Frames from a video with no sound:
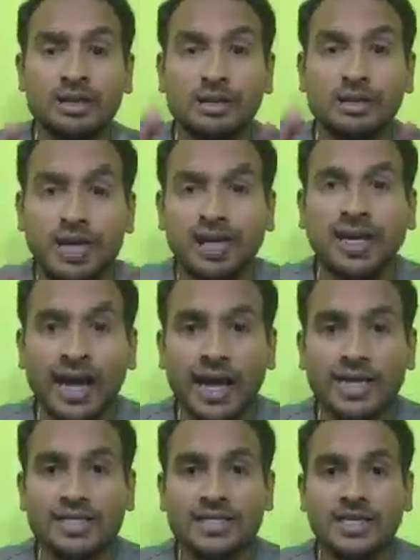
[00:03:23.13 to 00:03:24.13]
that
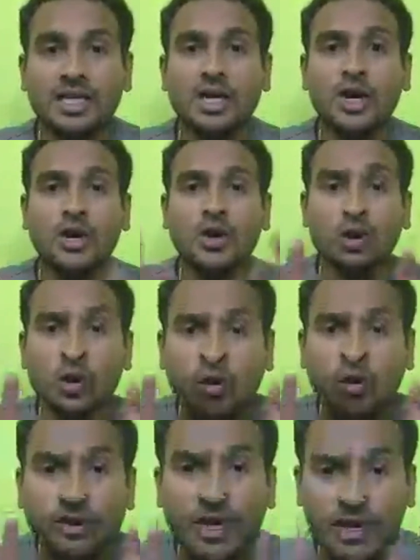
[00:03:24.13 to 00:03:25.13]
has no
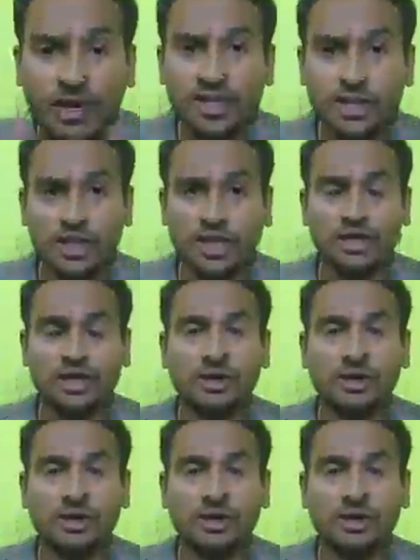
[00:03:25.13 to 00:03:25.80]
direction